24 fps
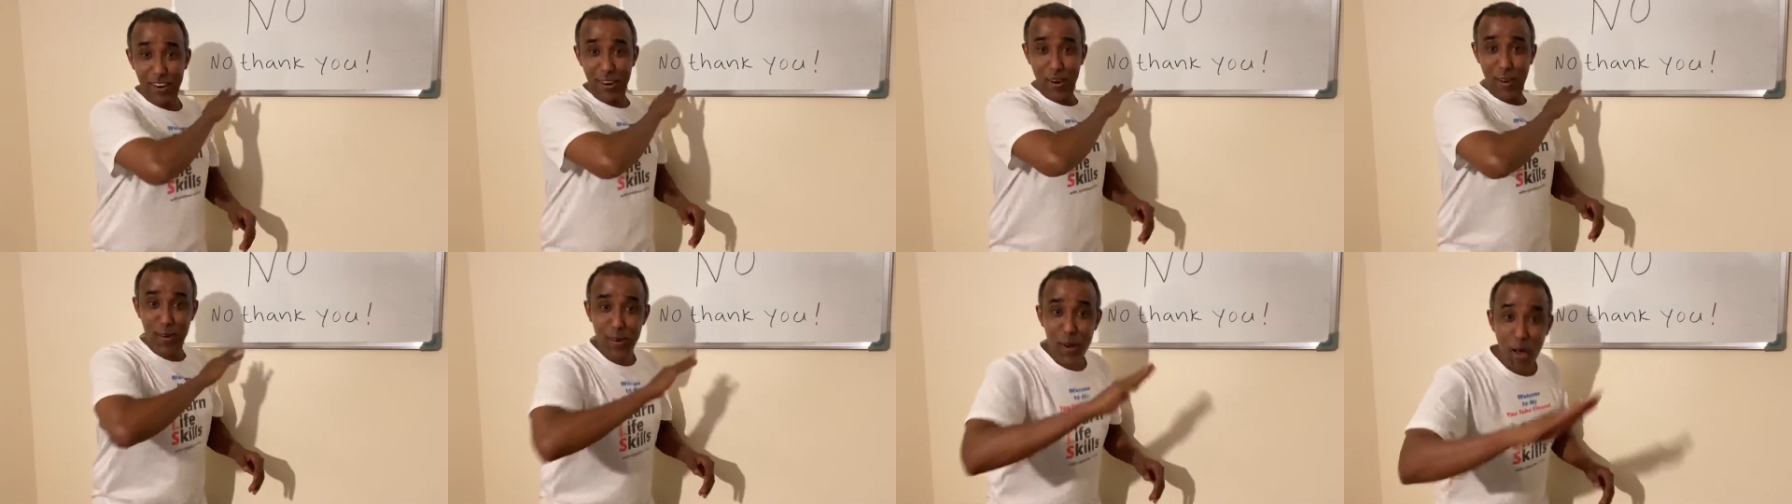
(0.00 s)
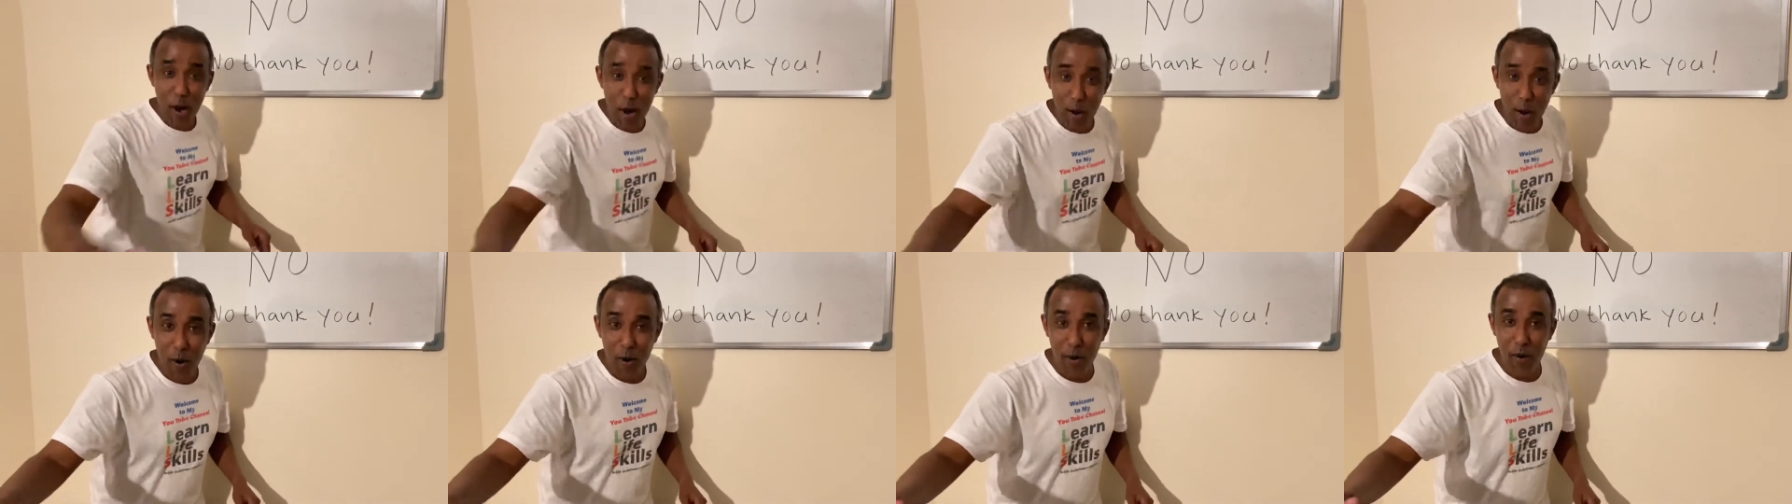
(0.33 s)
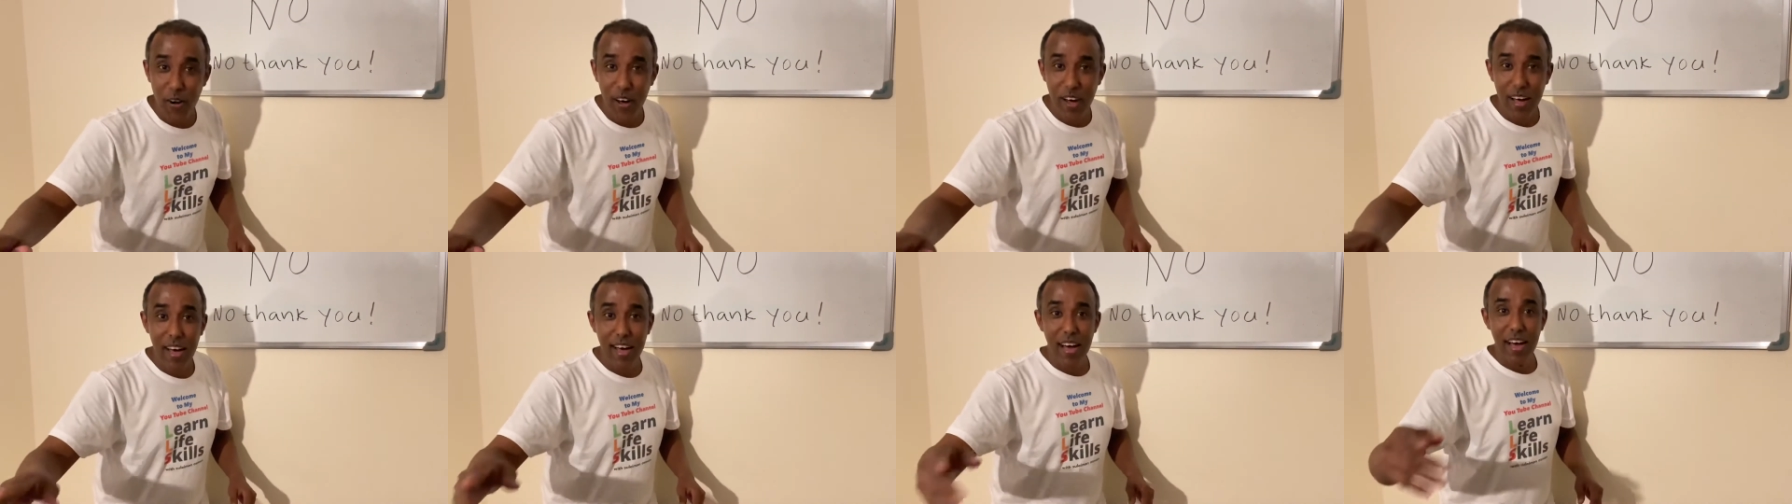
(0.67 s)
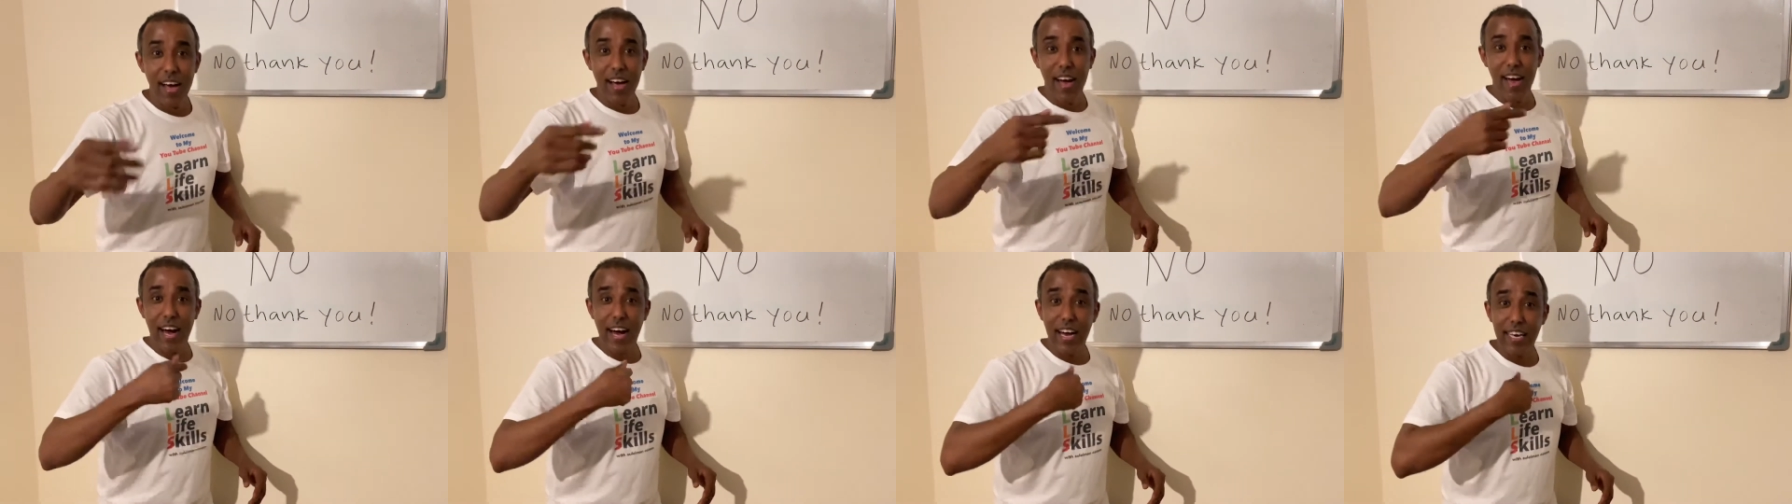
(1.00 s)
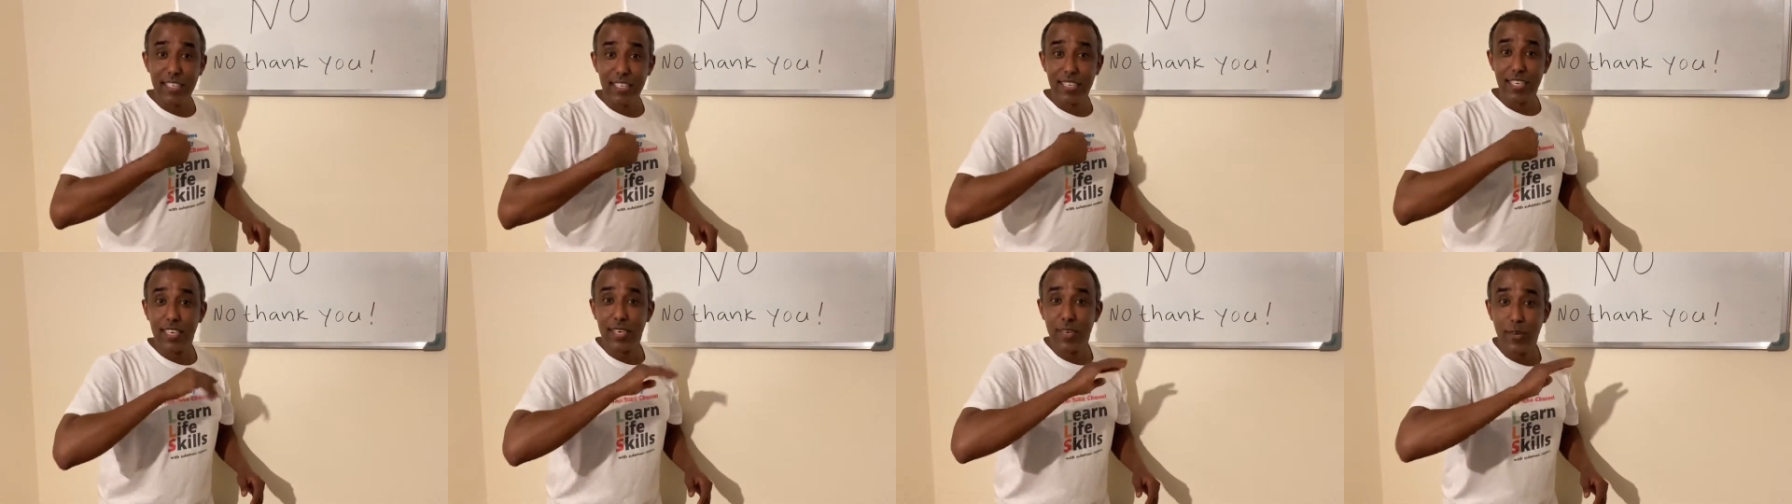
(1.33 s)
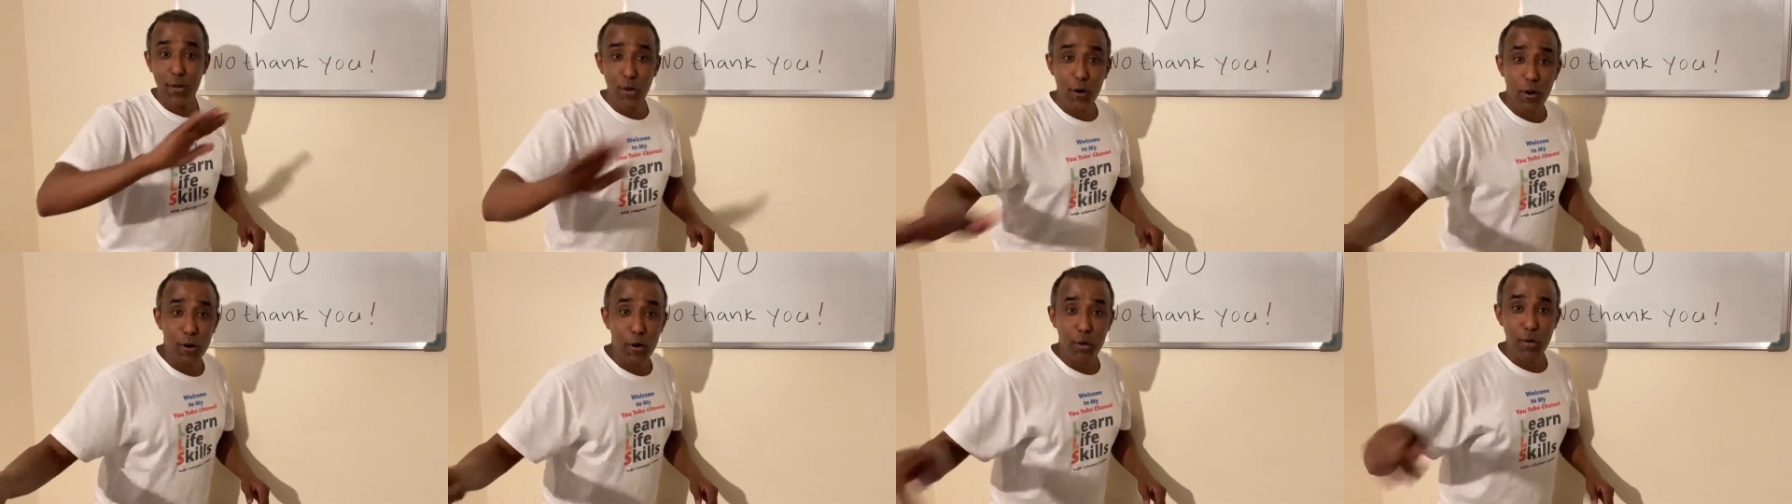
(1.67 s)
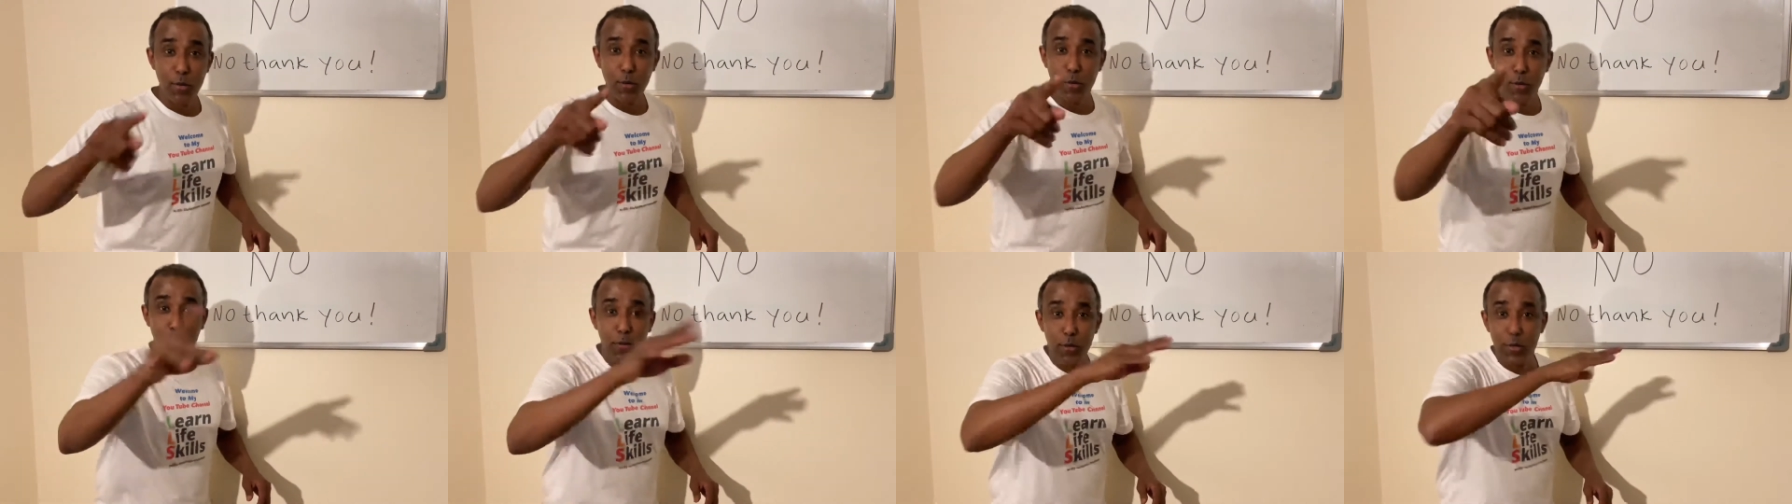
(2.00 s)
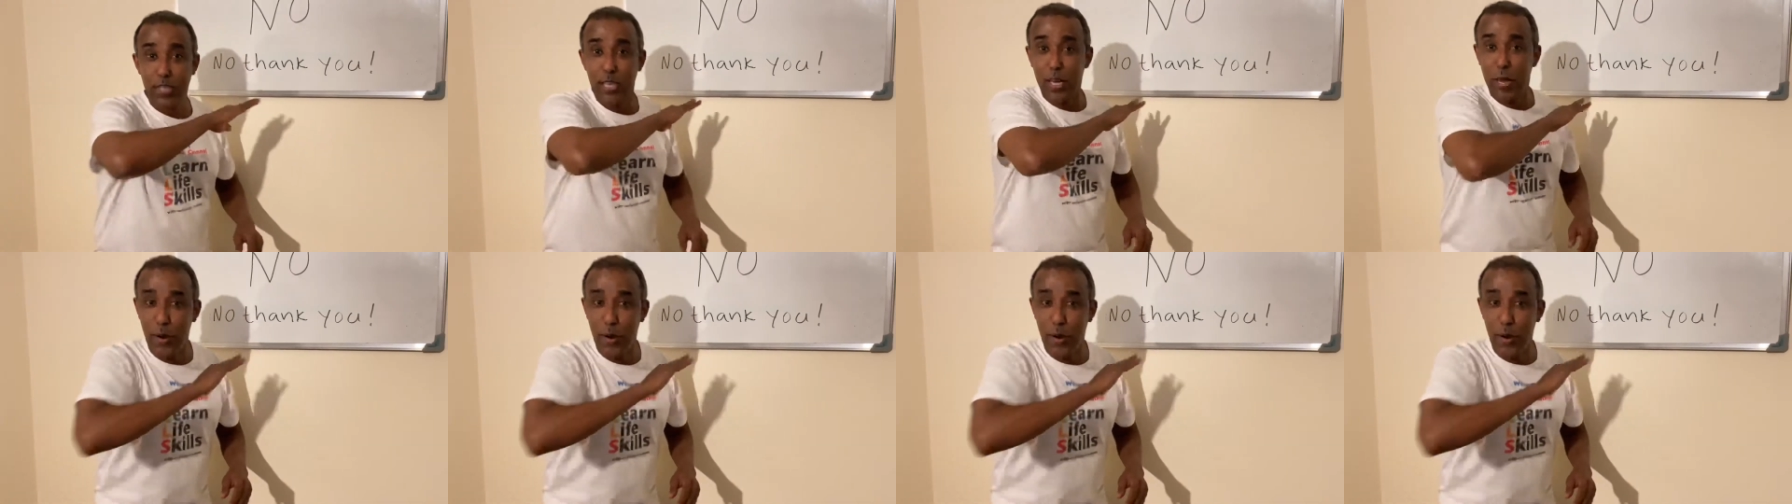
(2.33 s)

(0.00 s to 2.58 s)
no. I say no, you say